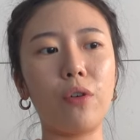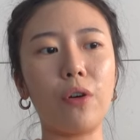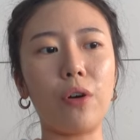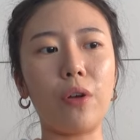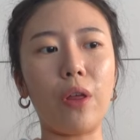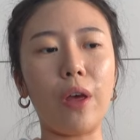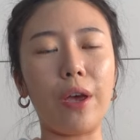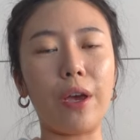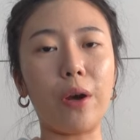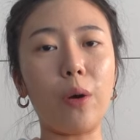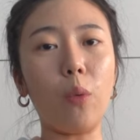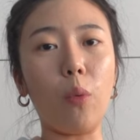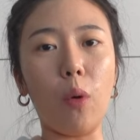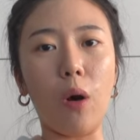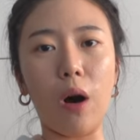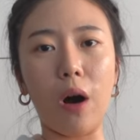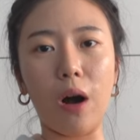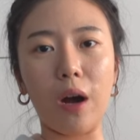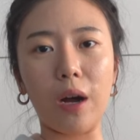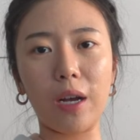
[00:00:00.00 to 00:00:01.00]
for like a
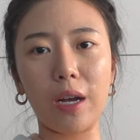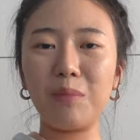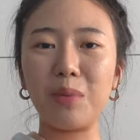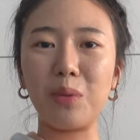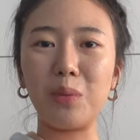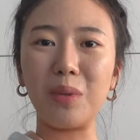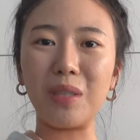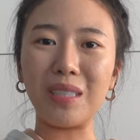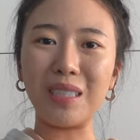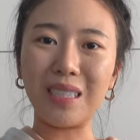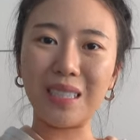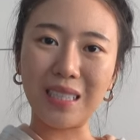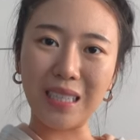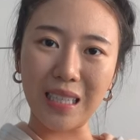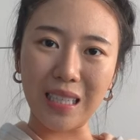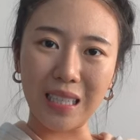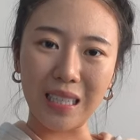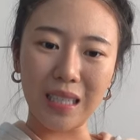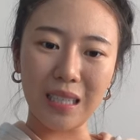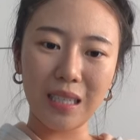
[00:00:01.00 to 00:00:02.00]
walk, but we'll
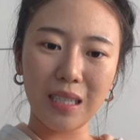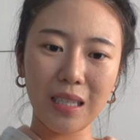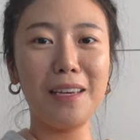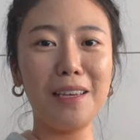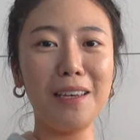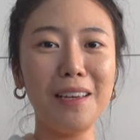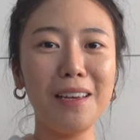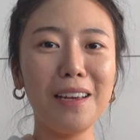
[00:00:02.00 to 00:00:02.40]
see.